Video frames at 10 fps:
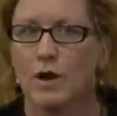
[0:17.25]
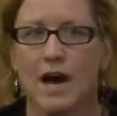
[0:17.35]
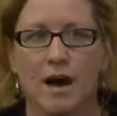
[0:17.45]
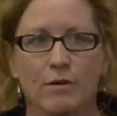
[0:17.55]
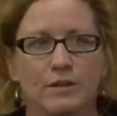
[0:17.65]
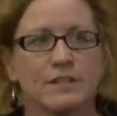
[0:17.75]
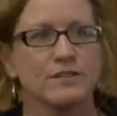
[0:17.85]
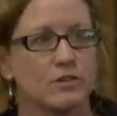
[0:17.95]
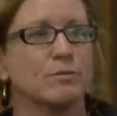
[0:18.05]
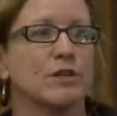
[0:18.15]
how,
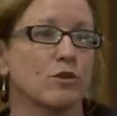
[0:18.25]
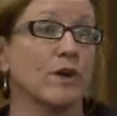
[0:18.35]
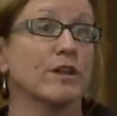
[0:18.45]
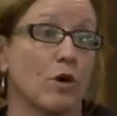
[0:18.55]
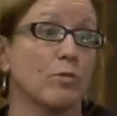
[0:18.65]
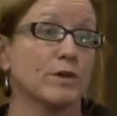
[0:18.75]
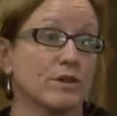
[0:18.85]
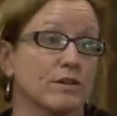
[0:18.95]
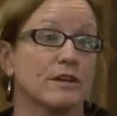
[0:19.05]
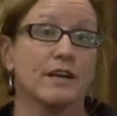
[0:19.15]
this could be a great
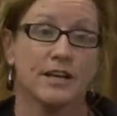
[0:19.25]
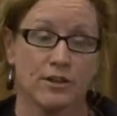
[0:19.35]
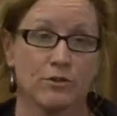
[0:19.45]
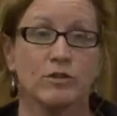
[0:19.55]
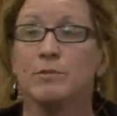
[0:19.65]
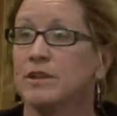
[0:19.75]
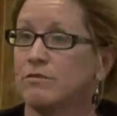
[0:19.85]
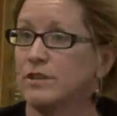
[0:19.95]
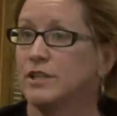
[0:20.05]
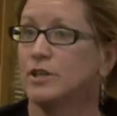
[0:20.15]
opener. A three minute
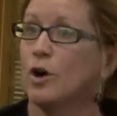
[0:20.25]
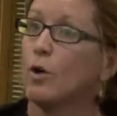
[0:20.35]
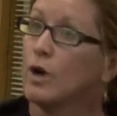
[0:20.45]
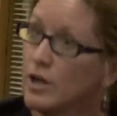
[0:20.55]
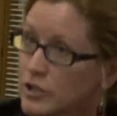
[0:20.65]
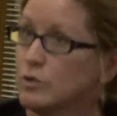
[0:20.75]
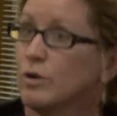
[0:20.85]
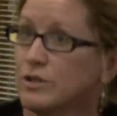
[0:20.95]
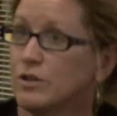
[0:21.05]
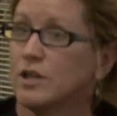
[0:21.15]
video, do you
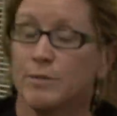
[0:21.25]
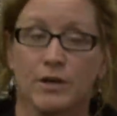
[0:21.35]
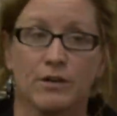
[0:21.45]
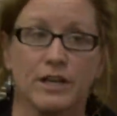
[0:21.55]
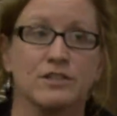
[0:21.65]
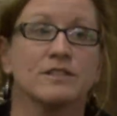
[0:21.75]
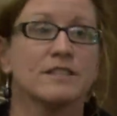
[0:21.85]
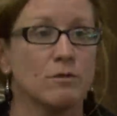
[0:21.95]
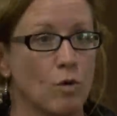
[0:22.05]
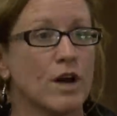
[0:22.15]
want to talk about our
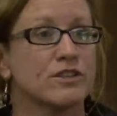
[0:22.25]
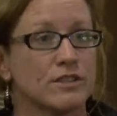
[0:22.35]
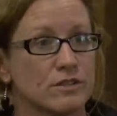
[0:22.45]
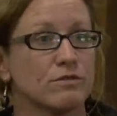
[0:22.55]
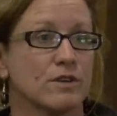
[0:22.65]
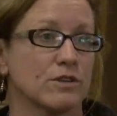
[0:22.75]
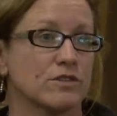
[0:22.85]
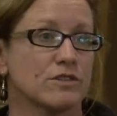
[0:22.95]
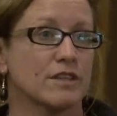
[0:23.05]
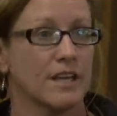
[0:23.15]
agency? Watch this
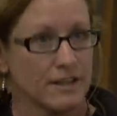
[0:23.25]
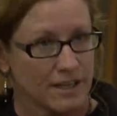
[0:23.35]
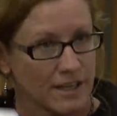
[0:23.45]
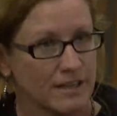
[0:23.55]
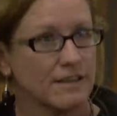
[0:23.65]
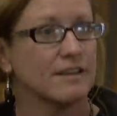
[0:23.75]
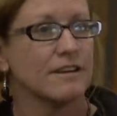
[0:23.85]
first and then.